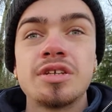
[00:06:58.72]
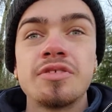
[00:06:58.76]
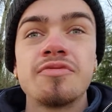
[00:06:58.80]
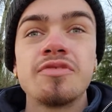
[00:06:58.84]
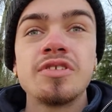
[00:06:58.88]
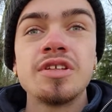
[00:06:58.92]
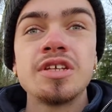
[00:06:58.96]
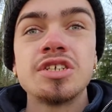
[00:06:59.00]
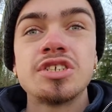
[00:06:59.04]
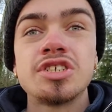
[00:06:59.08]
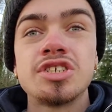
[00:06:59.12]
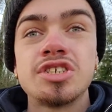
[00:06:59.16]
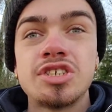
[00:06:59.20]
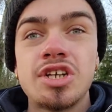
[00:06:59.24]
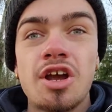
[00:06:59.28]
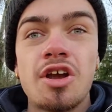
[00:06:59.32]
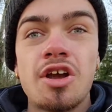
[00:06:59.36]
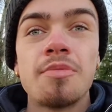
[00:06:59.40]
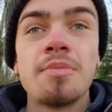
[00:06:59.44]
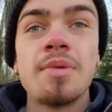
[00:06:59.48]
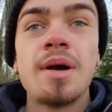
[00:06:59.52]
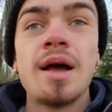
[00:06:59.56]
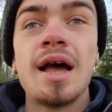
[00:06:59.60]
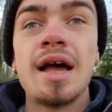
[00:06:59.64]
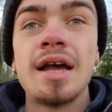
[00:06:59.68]
share
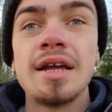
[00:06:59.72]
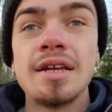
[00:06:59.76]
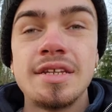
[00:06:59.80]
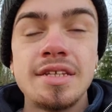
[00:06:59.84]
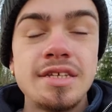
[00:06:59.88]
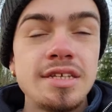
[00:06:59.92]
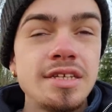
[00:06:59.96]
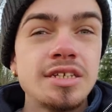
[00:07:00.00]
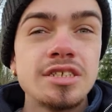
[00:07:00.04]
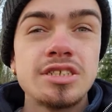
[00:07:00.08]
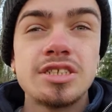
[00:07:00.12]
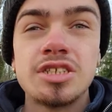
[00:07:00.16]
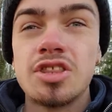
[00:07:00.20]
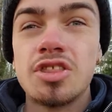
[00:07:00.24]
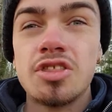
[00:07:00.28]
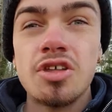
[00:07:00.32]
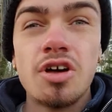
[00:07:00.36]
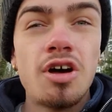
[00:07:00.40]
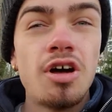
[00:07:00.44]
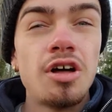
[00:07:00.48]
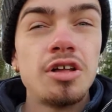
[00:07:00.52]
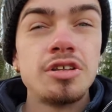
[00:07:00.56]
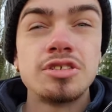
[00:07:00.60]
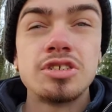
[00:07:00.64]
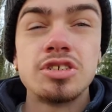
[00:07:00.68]
my ideas,
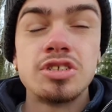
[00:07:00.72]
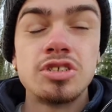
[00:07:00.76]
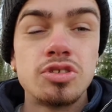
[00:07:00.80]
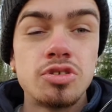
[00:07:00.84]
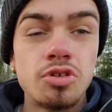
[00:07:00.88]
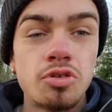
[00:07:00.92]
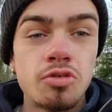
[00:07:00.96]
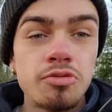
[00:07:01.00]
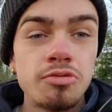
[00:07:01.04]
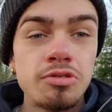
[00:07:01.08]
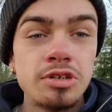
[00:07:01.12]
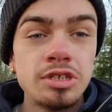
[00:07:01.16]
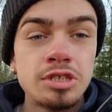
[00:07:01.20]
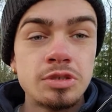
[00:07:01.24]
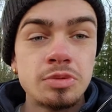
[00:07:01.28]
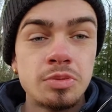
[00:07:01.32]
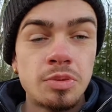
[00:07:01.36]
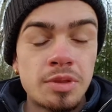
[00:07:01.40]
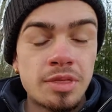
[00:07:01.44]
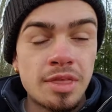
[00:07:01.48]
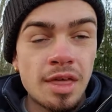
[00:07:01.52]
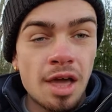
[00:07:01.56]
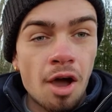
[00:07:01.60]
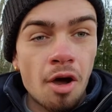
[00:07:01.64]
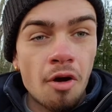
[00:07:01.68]
thoughts, stories
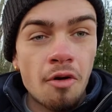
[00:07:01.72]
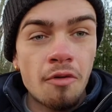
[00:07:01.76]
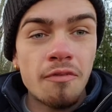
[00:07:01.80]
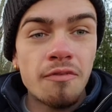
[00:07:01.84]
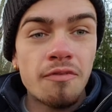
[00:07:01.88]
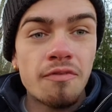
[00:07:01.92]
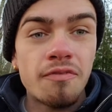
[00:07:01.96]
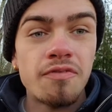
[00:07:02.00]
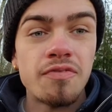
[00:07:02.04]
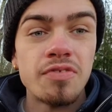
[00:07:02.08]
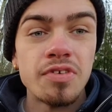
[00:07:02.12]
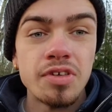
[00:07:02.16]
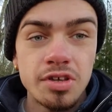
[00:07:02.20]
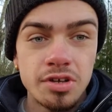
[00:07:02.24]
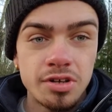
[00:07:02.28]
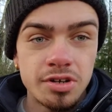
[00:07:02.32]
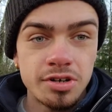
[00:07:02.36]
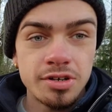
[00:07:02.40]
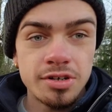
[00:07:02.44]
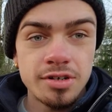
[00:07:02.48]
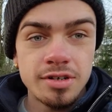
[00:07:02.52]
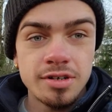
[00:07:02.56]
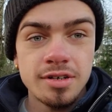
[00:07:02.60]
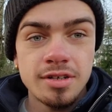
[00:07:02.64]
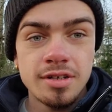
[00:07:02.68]
without fear.
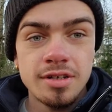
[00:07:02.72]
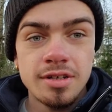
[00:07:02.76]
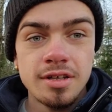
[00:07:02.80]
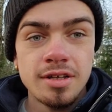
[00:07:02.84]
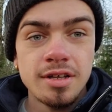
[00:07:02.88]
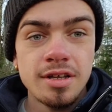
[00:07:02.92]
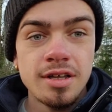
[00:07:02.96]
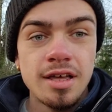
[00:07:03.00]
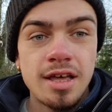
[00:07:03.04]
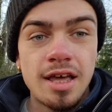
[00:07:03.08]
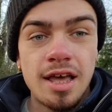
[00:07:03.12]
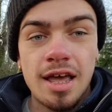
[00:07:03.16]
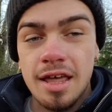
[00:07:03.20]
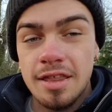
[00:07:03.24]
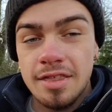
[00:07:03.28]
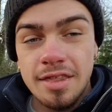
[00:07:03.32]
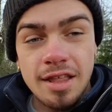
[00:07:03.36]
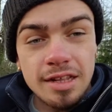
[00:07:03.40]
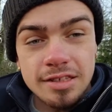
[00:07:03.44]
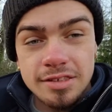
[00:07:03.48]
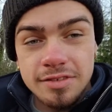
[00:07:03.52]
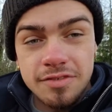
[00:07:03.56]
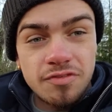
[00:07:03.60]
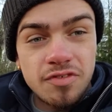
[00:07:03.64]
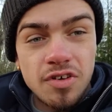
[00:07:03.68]
And
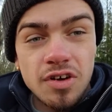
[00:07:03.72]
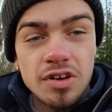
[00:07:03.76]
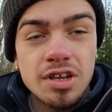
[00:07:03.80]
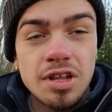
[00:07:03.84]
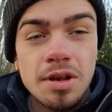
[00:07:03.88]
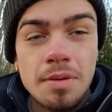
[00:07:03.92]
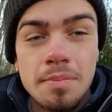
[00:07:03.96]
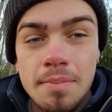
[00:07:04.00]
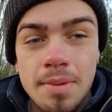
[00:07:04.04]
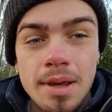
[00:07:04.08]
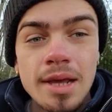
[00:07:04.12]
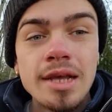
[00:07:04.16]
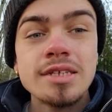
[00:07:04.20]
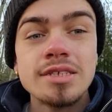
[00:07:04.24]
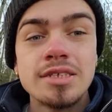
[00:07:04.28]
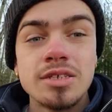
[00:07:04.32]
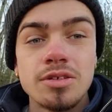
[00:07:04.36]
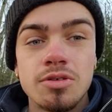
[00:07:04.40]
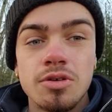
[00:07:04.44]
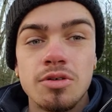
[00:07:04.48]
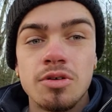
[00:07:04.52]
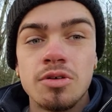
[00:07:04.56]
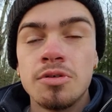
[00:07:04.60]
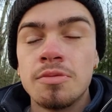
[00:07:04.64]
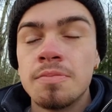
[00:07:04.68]
that's a fucking amazing
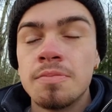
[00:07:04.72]
goal.